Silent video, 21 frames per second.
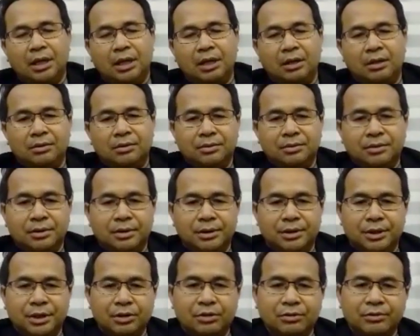
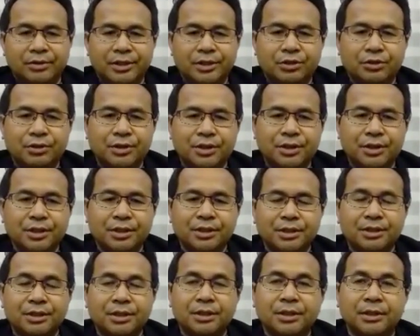third on
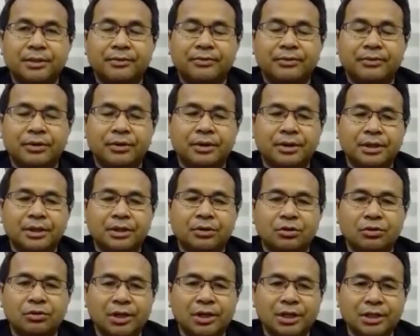resources, fourth on the
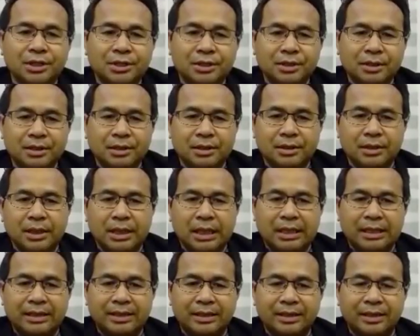knowledge,
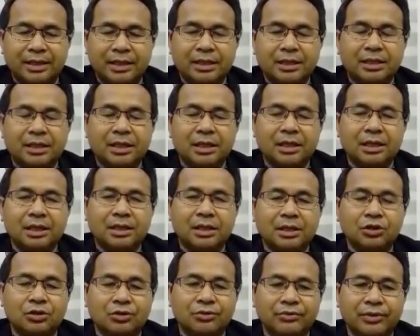
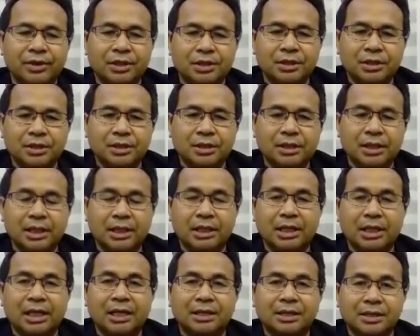data, innovation,
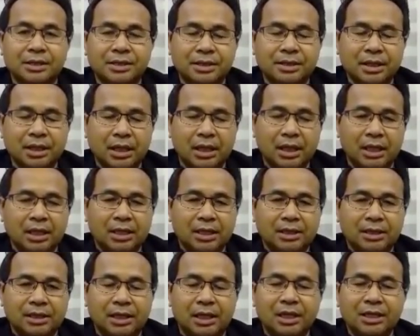and others.
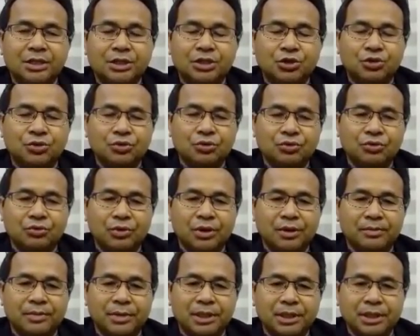The last two
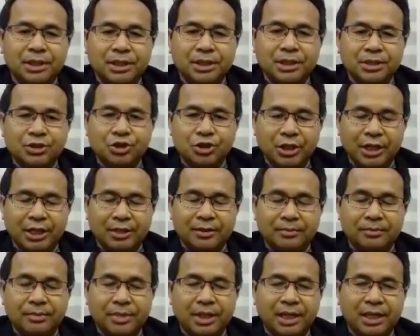will be
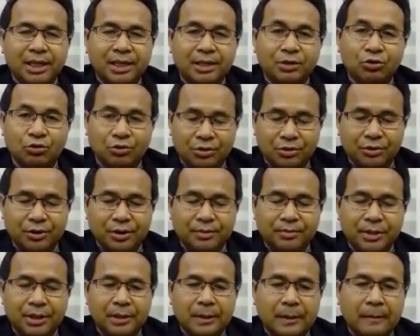shared by Dr.
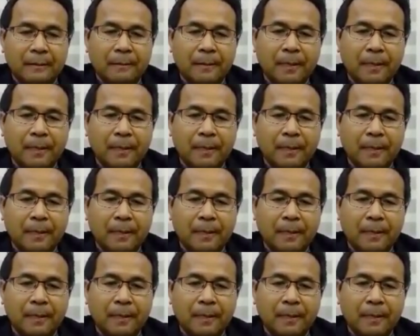Rima.